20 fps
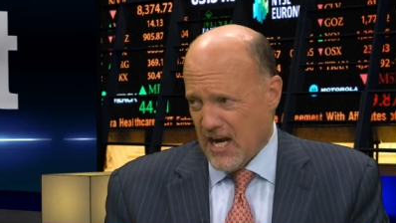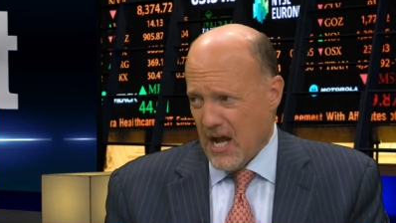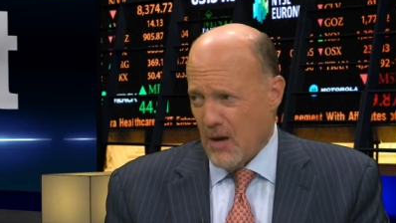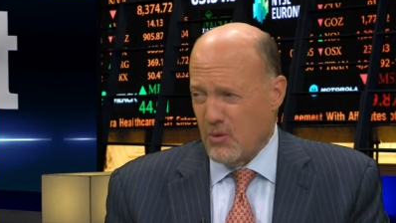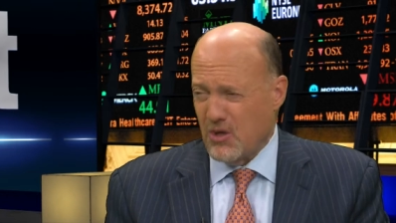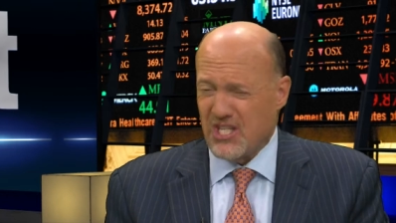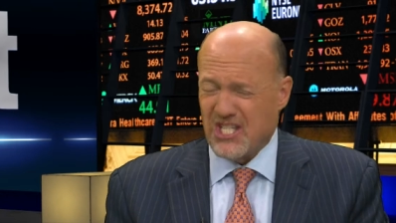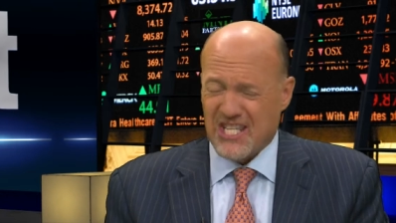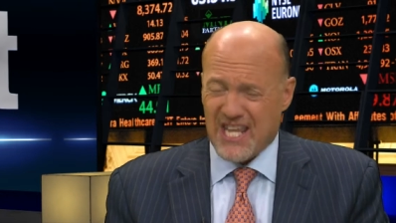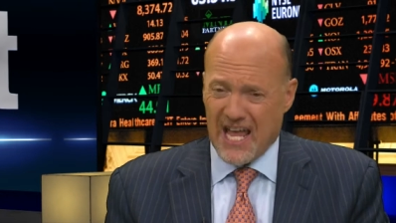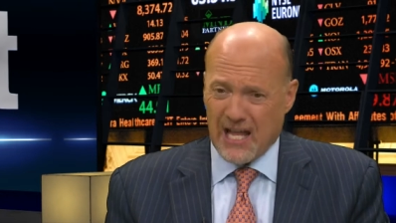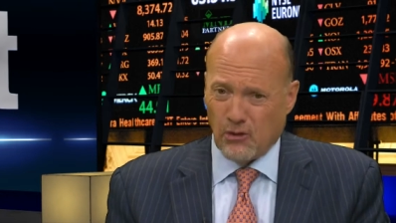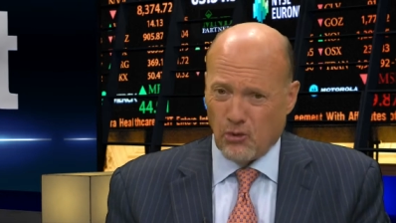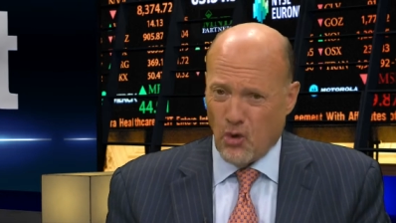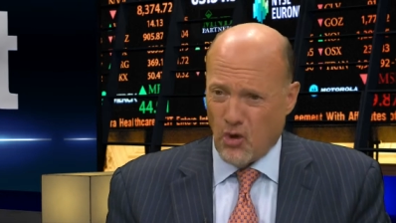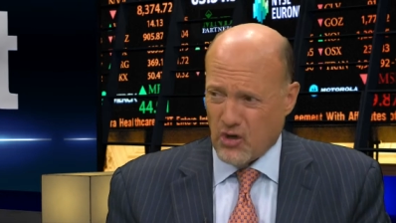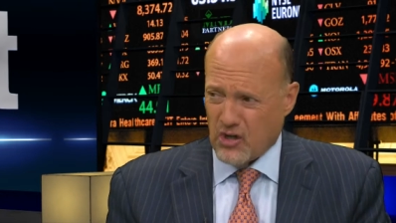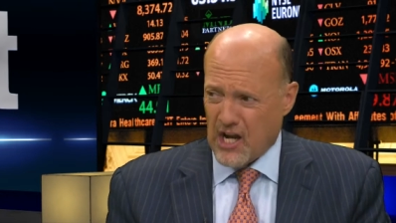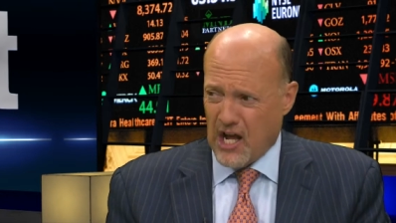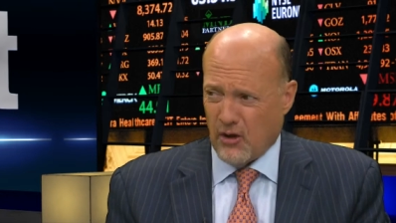I okay. would stay
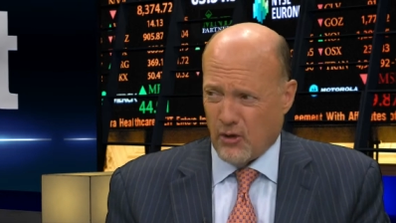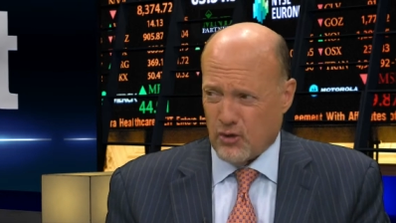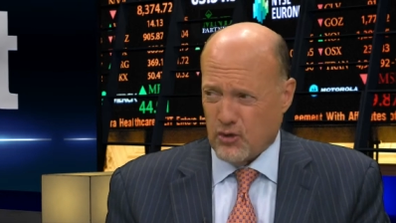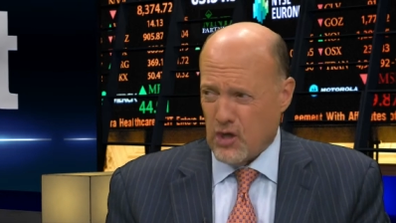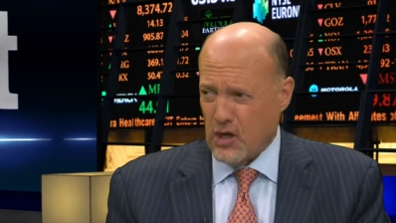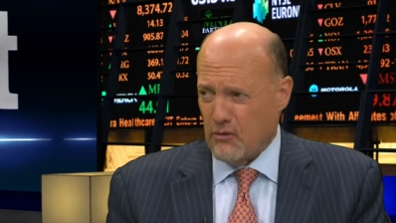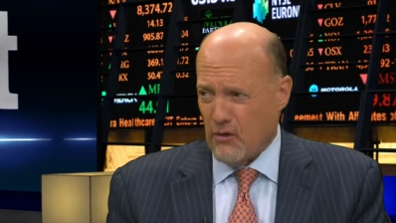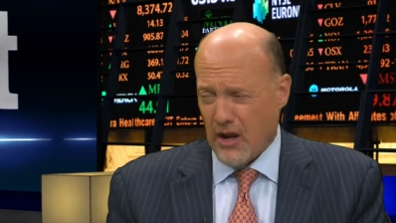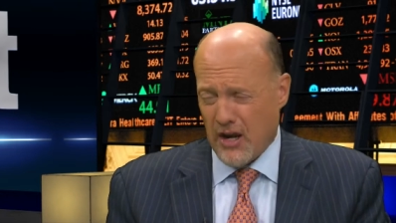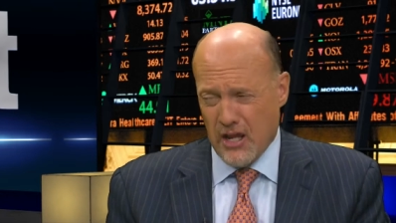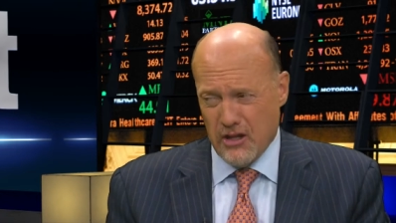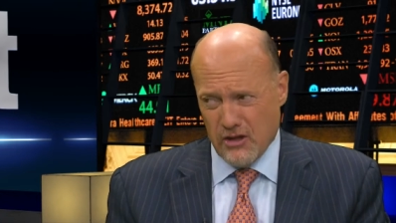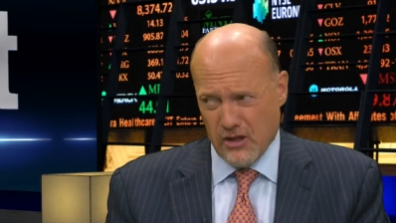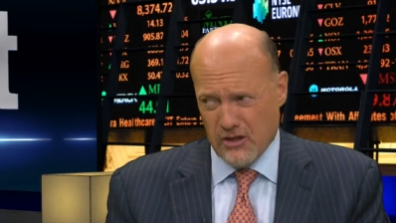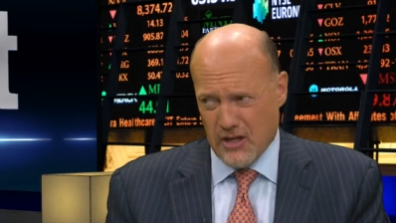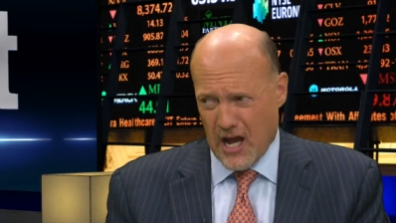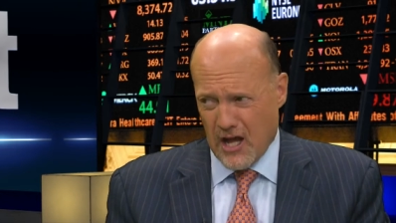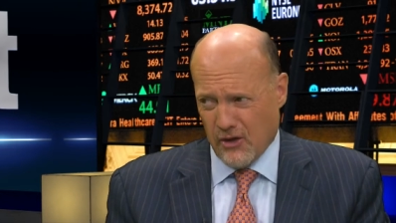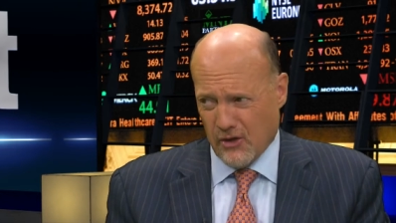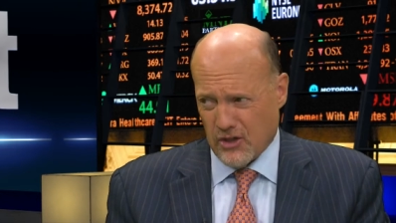long Dollar Tree right into
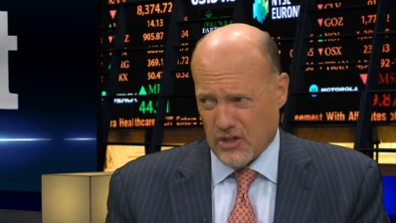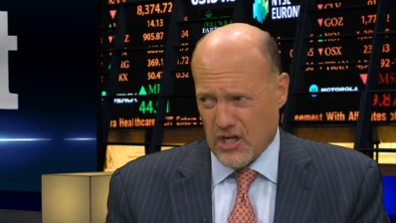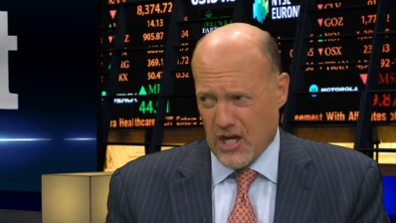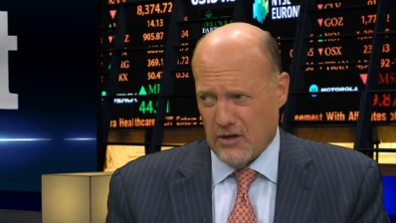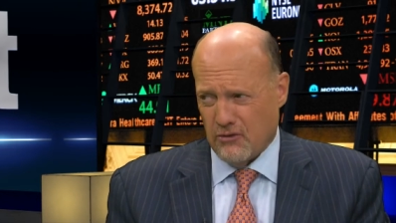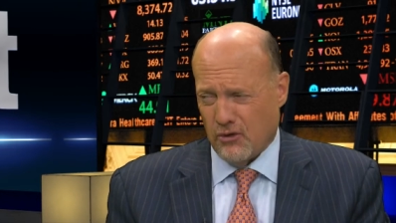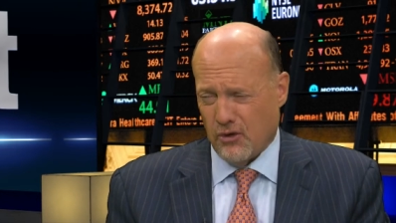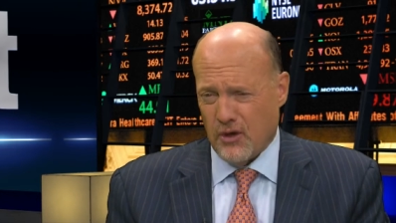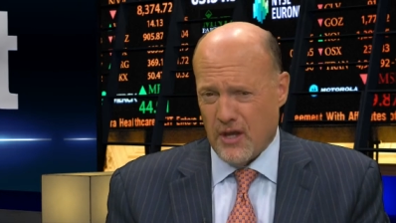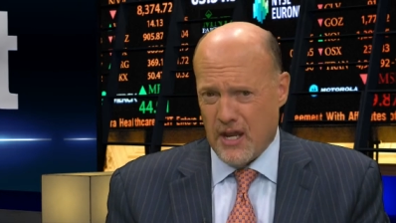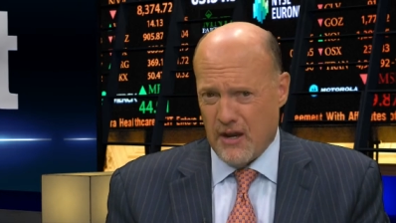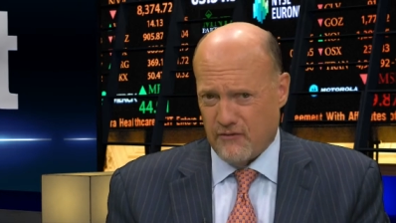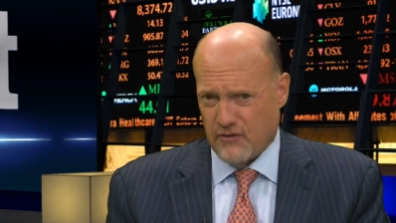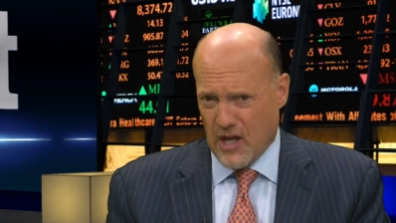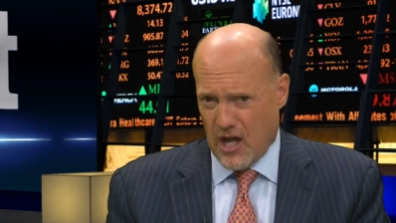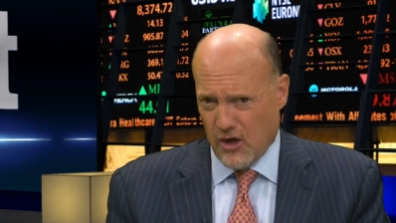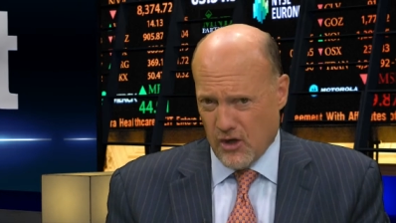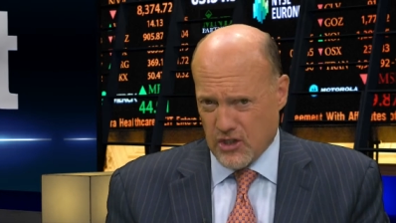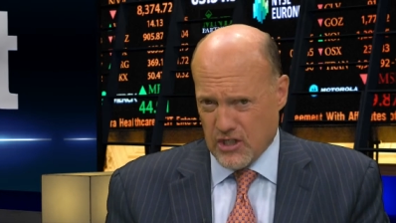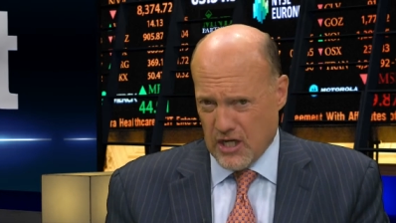Dollar General. And if
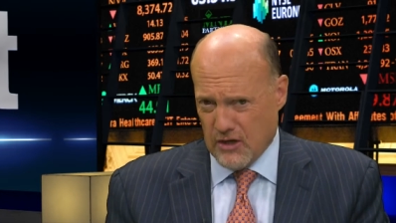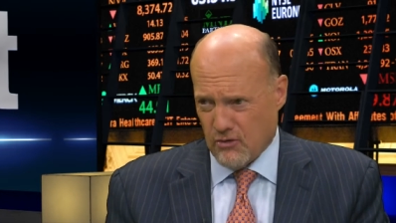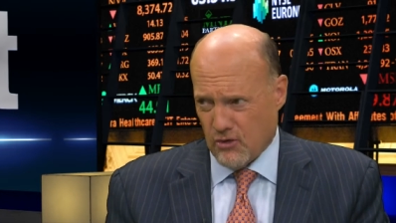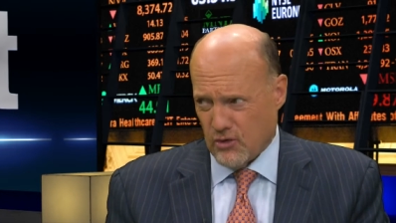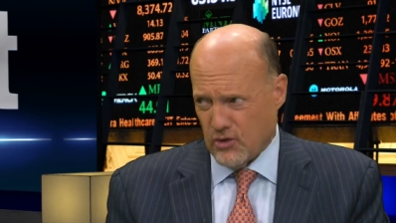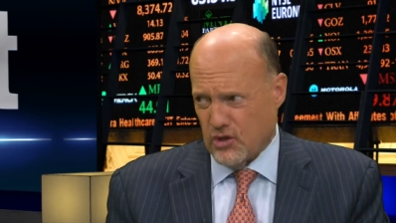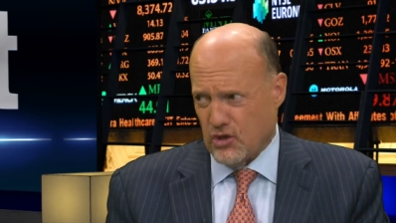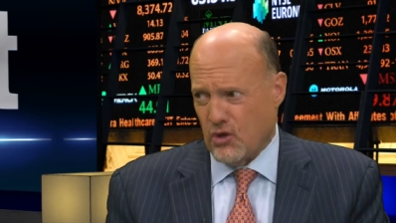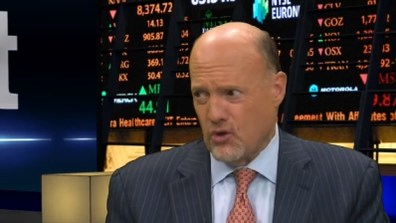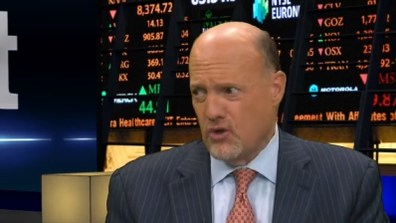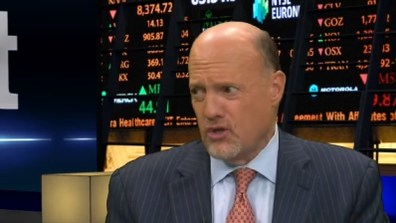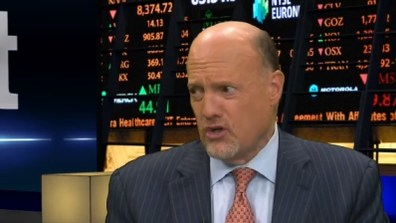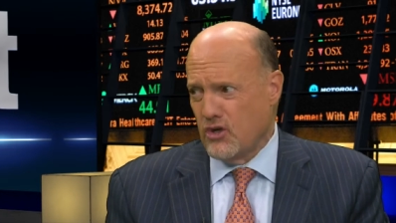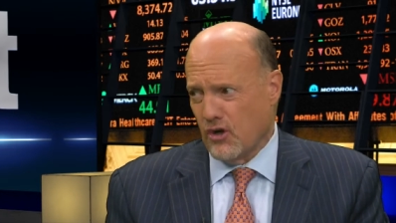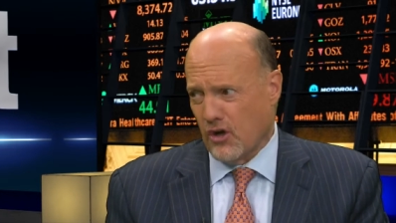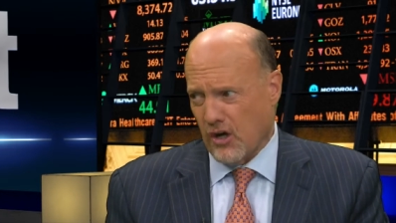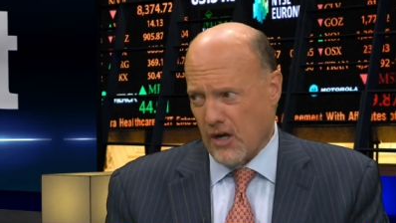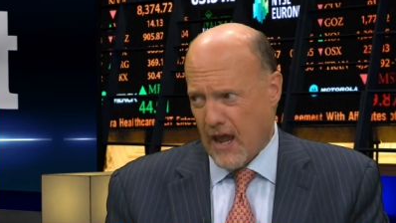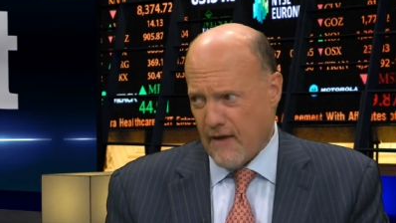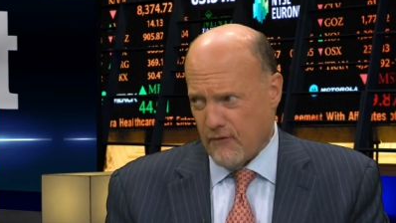Dollar General is good,
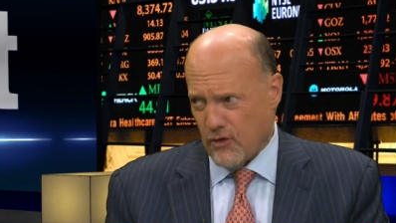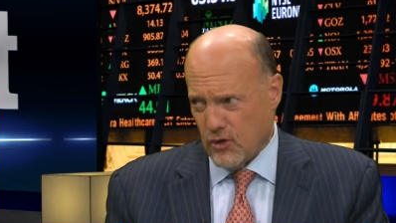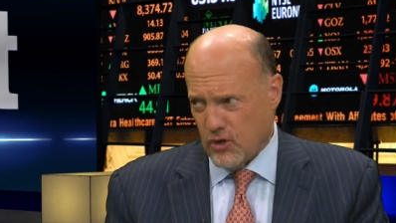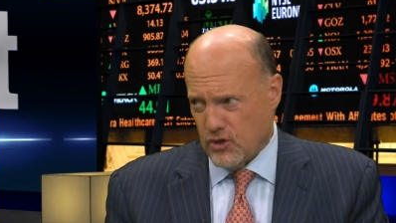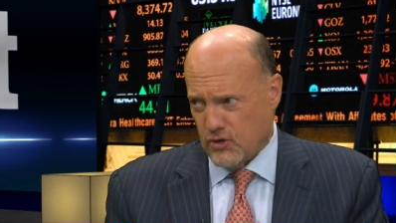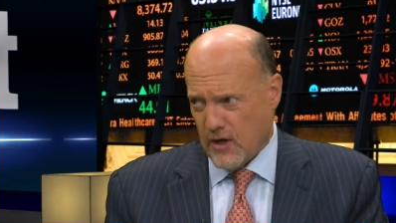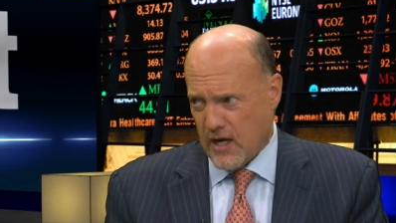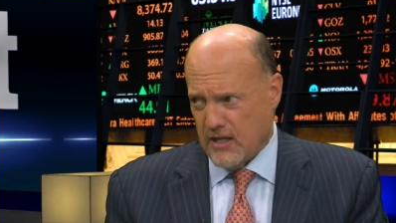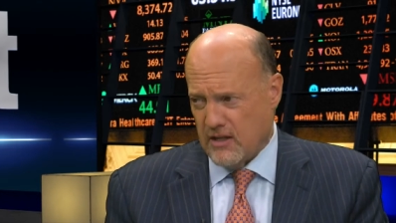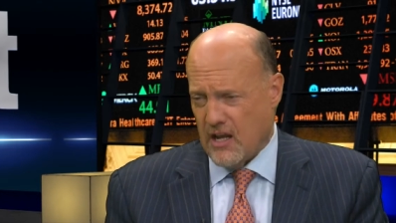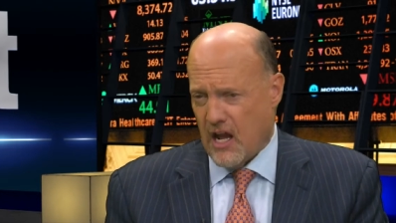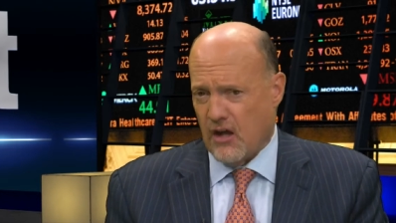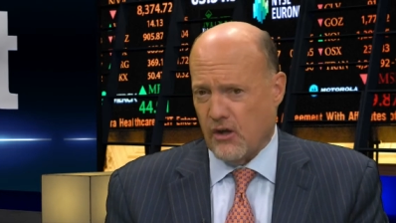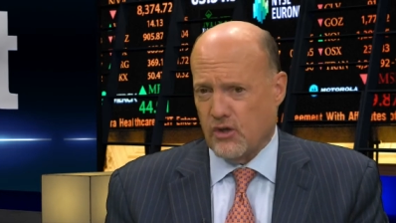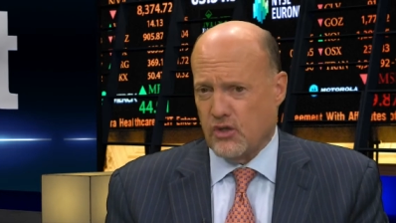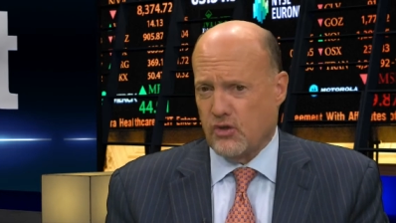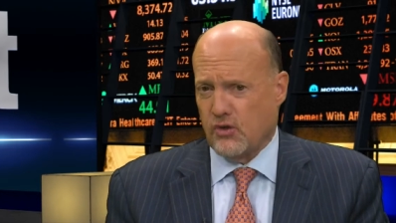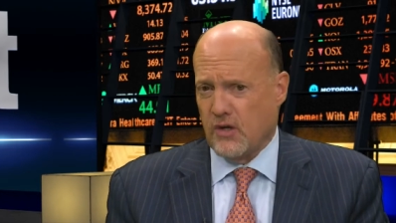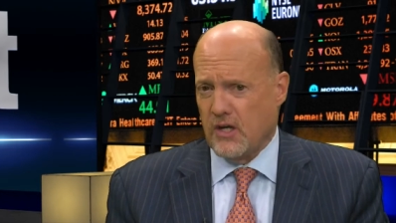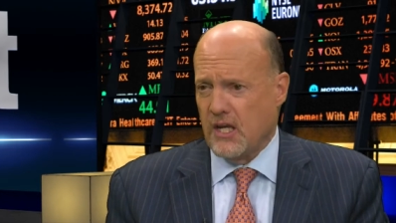you're going to have a good trade in
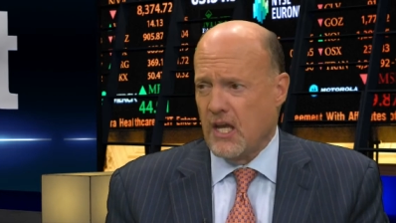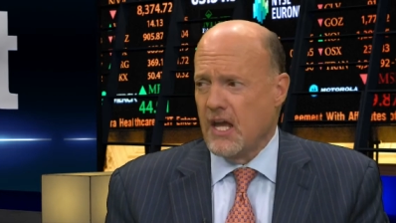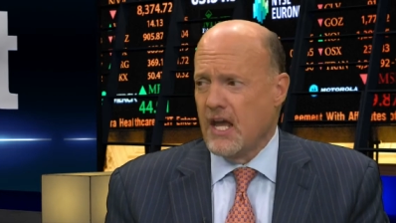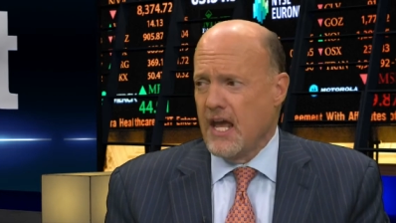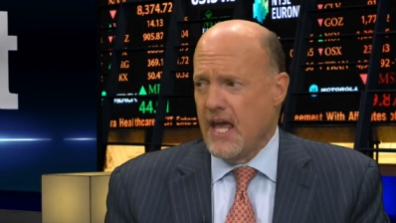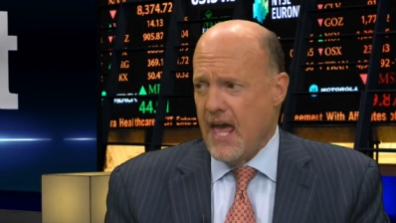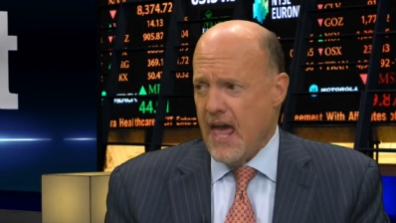Dollar Tree.